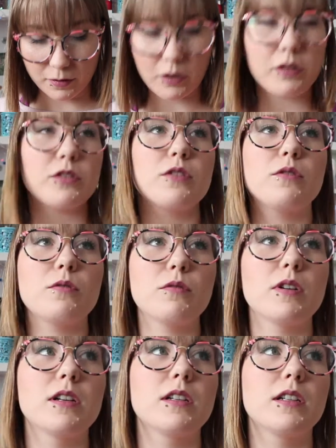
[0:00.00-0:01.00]

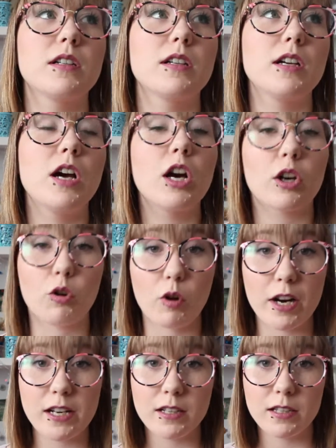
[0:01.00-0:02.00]
also a
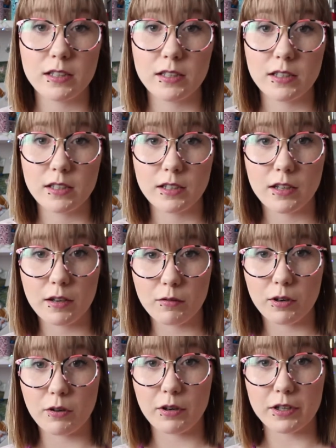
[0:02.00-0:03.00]
crate that
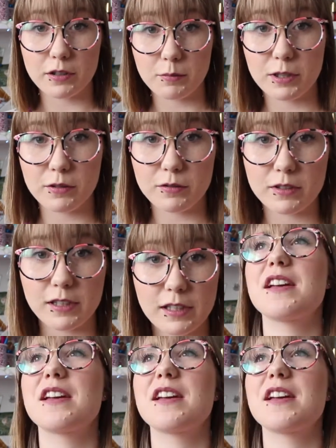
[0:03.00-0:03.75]
we're going to be using.